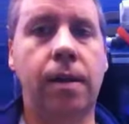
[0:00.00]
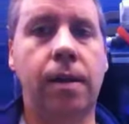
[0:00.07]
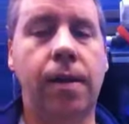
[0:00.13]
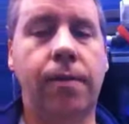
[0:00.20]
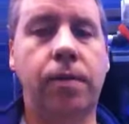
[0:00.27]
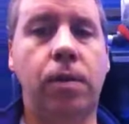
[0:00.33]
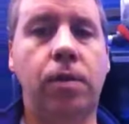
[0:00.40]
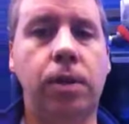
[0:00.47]

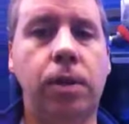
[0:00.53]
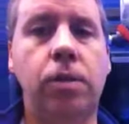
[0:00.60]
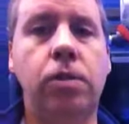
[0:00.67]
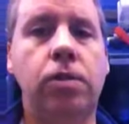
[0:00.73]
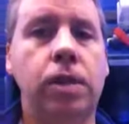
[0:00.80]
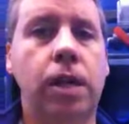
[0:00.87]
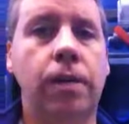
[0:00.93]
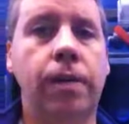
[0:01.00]
after only
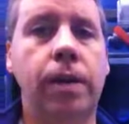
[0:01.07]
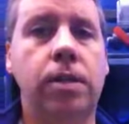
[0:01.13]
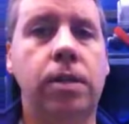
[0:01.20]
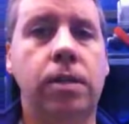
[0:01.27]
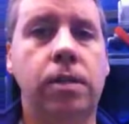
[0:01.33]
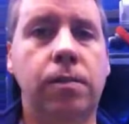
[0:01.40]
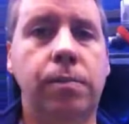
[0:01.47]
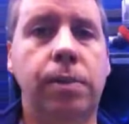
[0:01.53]
two
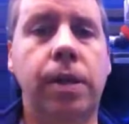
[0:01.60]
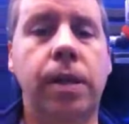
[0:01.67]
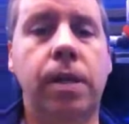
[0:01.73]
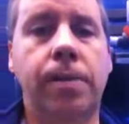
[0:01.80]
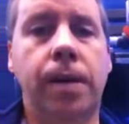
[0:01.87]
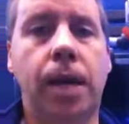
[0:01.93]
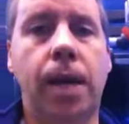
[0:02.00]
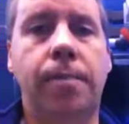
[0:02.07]
generations of breeding
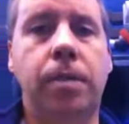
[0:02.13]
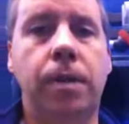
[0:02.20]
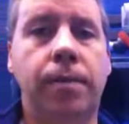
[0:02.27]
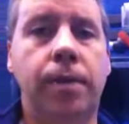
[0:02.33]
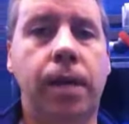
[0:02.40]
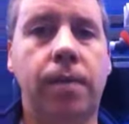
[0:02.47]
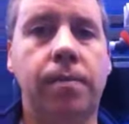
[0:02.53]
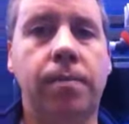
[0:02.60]
them in
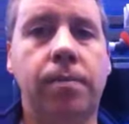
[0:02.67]
captivity?